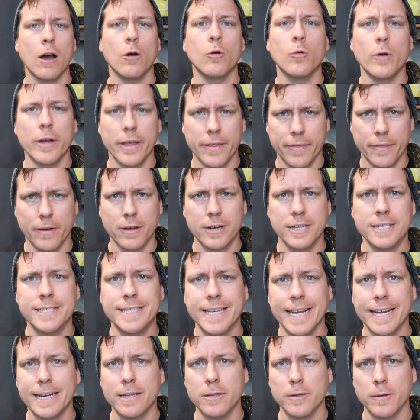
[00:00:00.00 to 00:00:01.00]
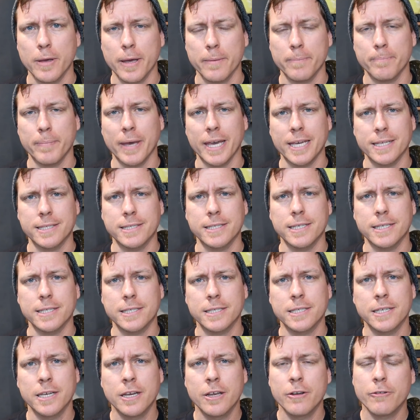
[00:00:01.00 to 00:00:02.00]
out with on a day-to-day
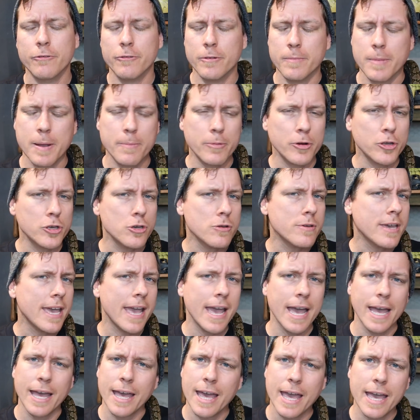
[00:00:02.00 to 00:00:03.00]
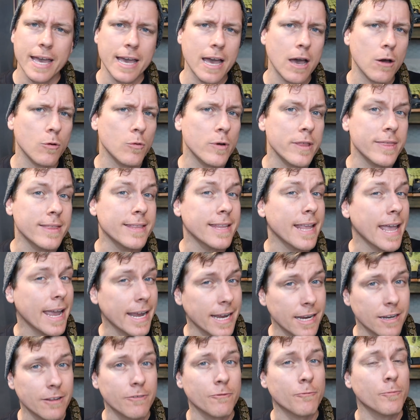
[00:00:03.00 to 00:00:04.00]
basis. Remember, you can't hang out with
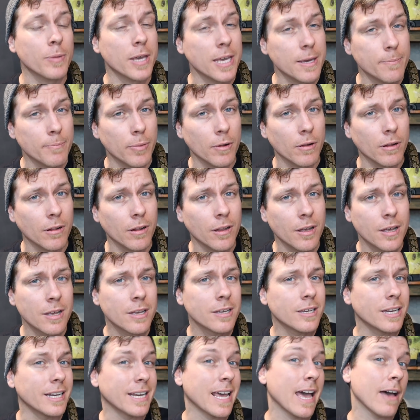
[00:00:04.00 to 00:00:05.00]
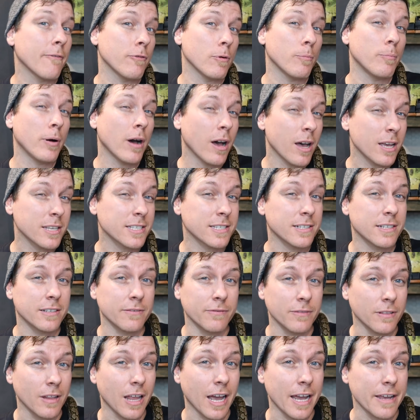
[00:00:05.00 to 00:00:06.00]
negative people and have a
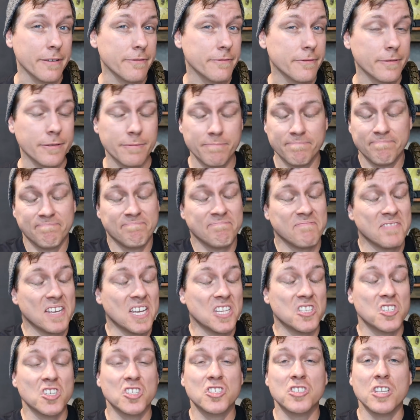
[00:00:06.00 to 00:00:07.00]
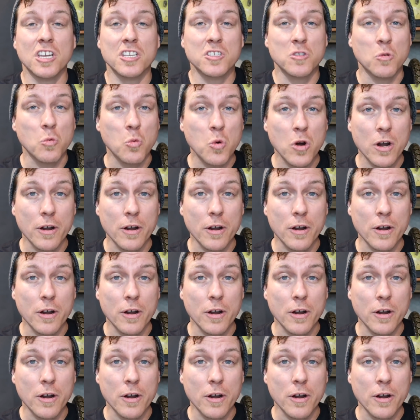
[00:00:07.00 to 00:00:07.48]
positive life. It just doesn't